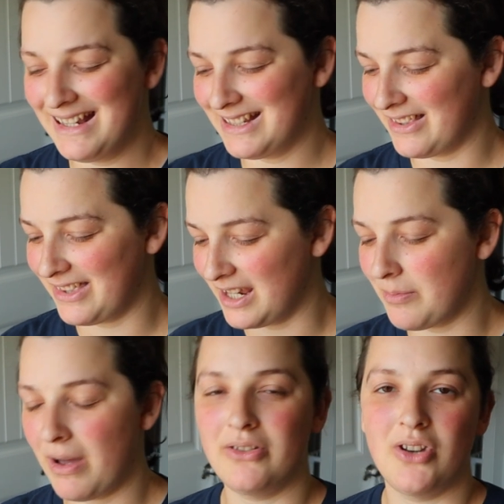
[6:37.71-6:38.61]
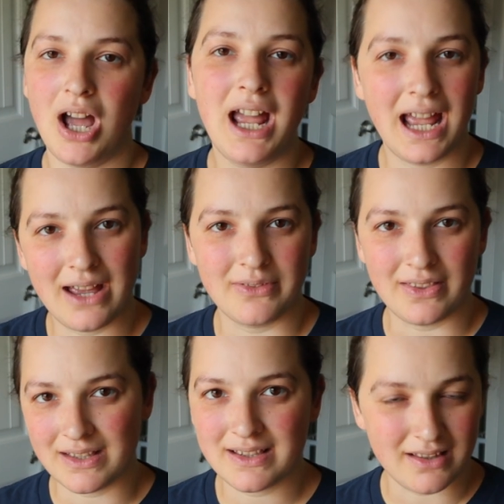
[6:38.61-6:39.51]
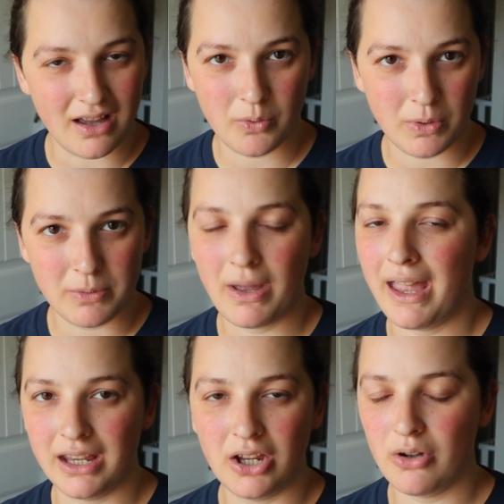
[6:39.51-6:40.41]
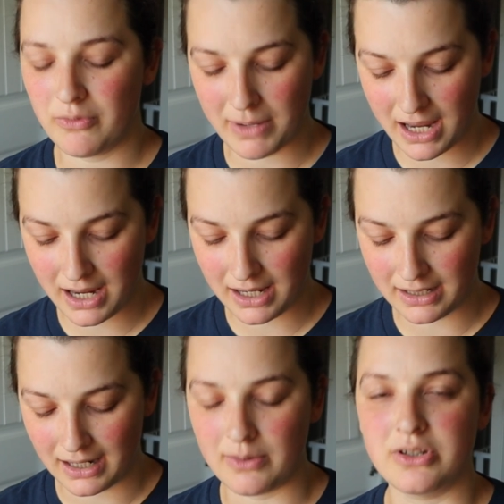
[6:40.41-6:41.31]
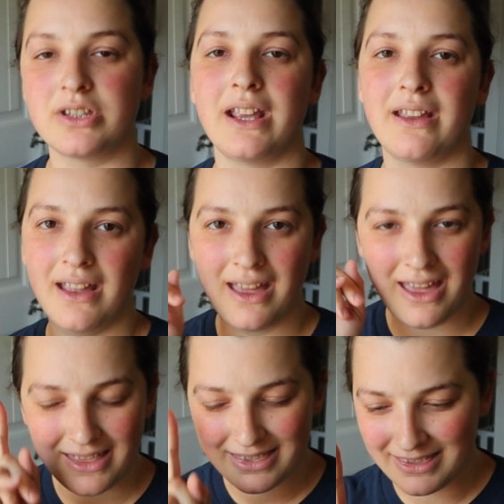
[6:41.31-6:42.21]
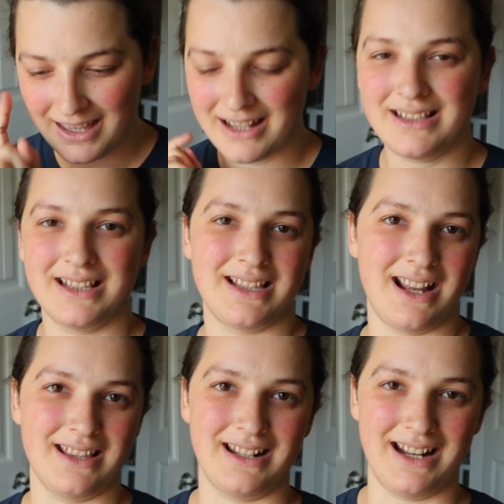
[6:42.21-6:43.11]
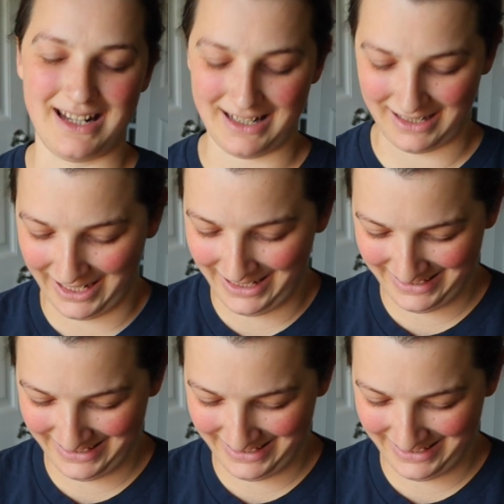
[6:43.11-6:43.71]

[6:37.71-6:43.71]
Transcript: to think about not having this sock whip hanging over my head, and I was just like, that's the sign that I needed.